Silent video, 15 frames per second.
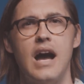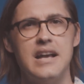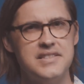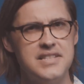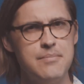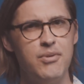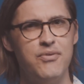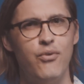I
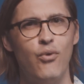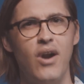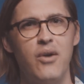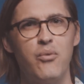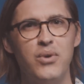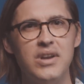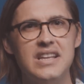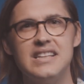said before I
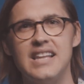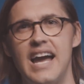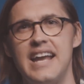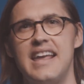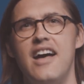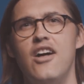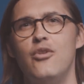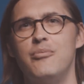really
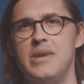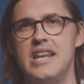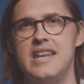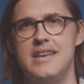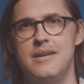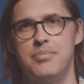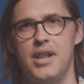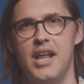like
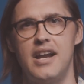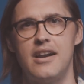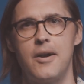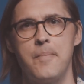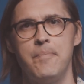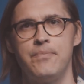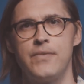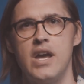Elmedia Player,